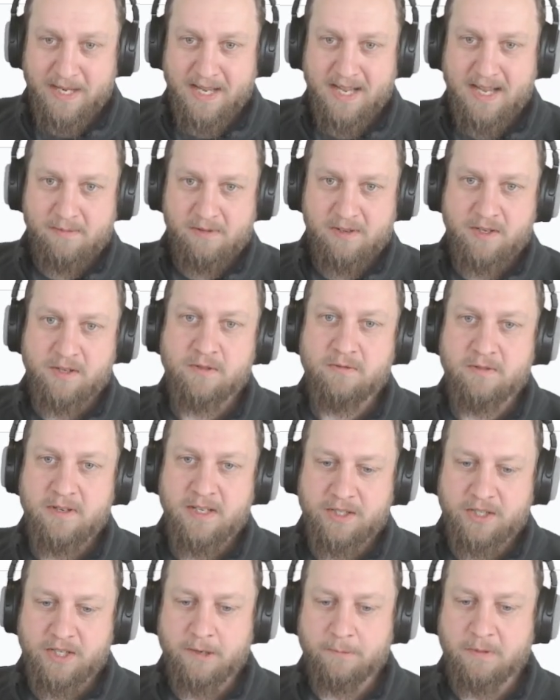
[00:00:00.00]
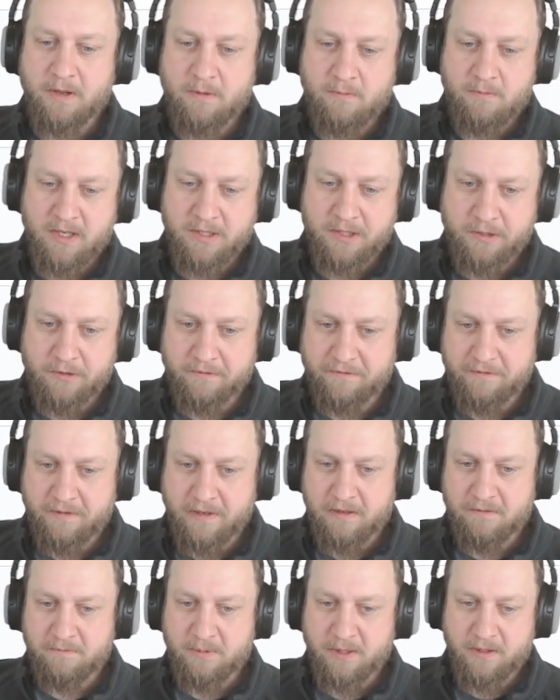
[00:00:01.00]
able to read chapter 1 to
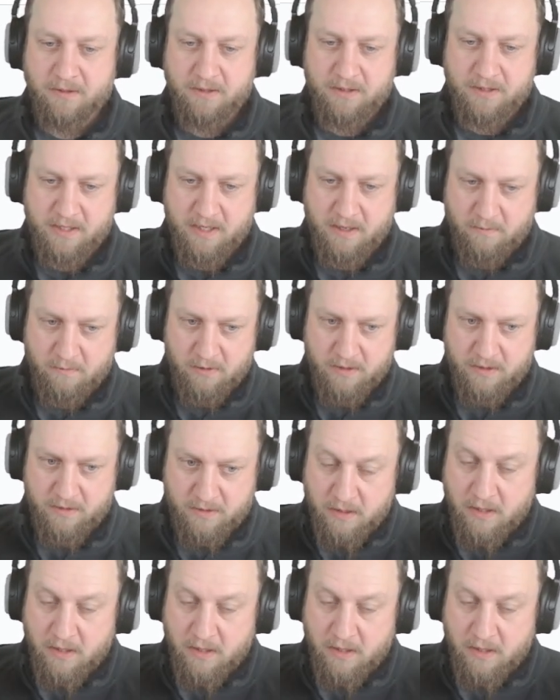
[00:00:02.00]
5 because that would